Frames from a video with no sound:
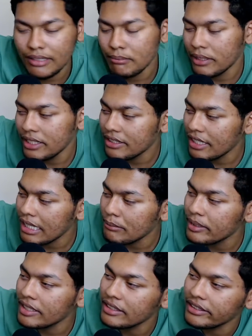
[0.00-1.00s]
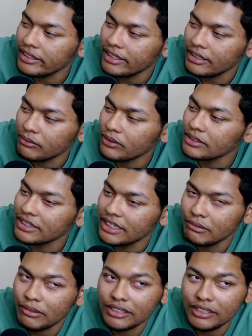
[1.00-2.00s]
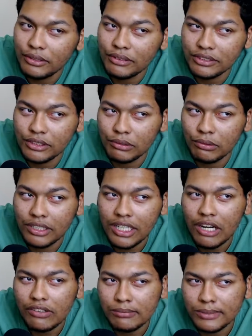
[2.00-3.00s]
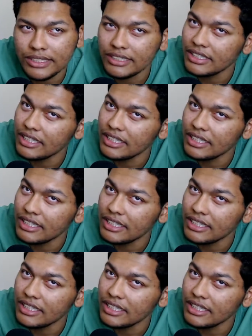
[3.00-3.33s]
but he came in, and the first thing he wanted to do was go work out with me,